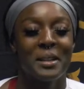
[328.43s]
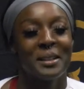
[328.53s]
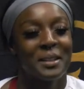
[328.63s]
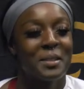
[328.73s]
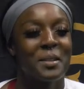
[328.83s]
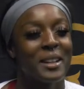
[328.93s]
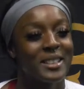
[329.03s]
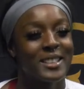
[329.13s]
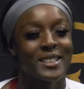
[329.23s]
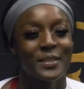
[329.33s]
I don't know. I
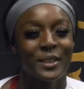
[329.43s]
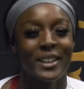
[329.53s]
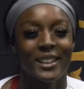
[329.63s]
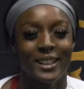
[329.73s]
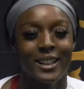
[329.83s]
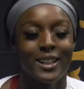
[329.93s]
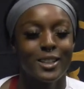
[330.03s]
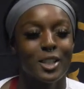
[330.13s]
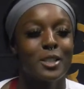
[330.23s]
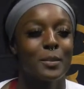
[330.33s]
just feel like
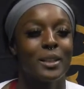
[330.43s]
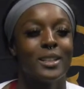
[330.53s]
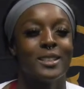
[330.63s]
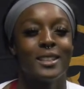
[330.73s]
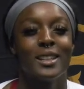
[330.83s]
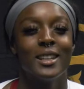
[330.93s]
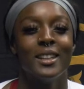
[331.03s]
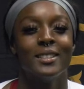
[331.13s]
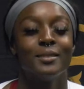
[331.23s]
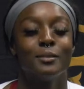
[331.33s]
adjustment is the
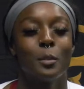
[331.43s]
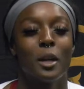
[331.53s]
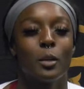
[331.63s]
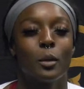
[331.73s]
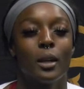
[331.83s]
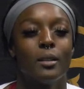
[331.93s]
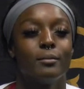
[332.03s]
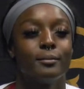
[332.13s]
key no matter what.